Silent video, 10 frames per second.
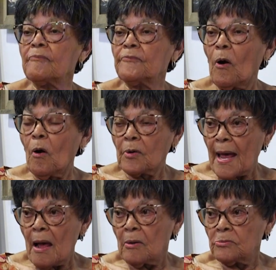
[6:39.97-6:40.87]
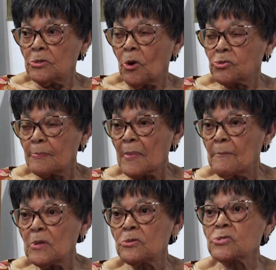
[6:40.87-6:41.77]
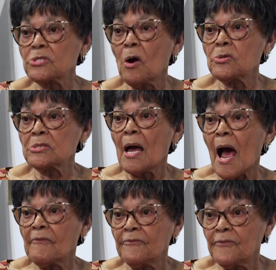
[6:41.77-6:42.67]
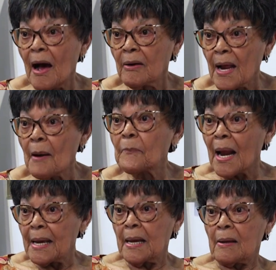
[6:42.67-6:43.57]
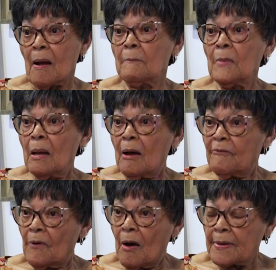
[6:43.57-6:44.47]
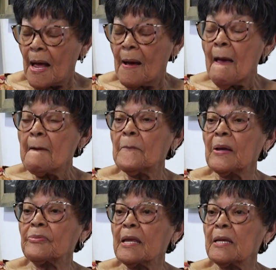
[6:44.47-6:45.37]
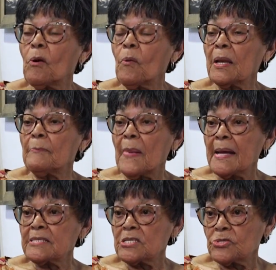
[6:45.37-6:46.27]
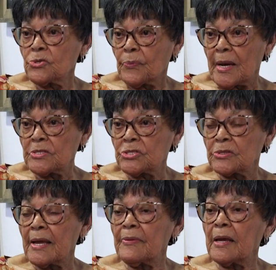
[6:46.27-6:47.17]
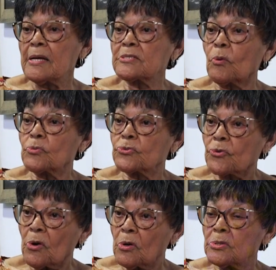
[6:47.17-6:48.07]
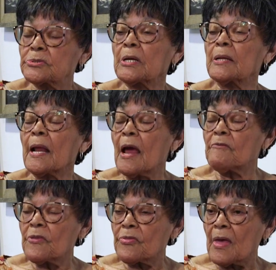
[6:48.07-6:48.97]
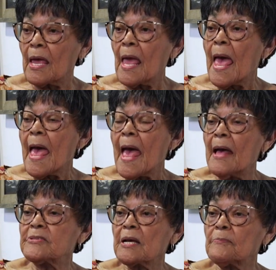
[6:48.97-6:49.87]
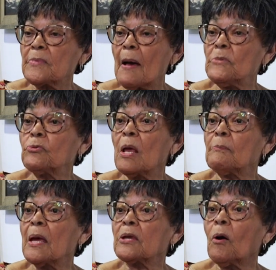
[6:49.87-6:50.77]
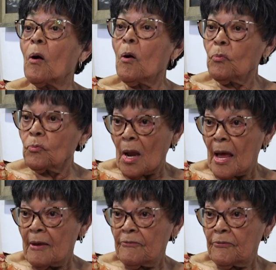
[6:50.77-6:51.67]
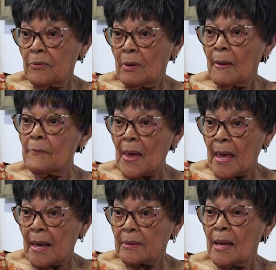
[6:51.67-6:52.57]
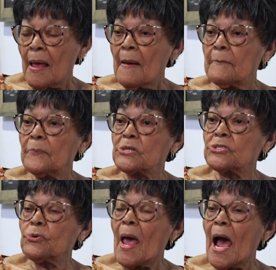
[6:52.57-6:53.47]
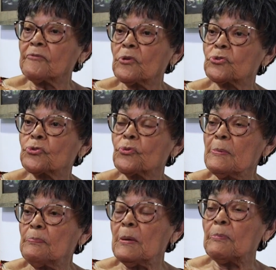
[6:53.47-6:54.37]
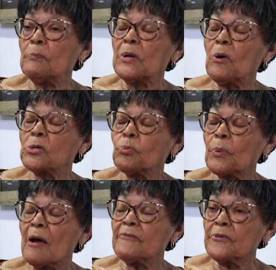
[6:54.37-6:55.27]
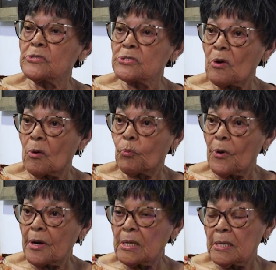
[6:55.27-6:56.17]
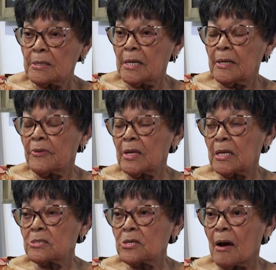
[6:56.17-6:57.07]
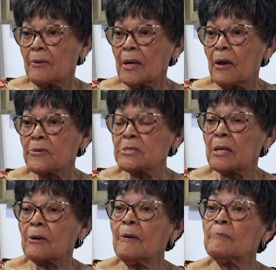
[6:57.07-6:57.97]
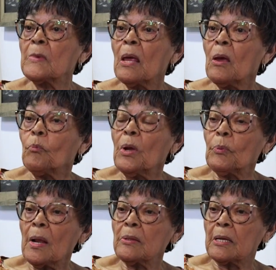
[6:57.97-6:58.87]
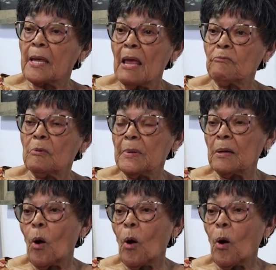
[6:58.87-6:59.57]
fall down. You know, sometimes songs say I fall down, but I get up, fall down. But they go in a bad situation and they get on drugs and everything. And sometimes you can make your own life bad. But you have to treat people, because when I first started working in the childcare center, the gate would be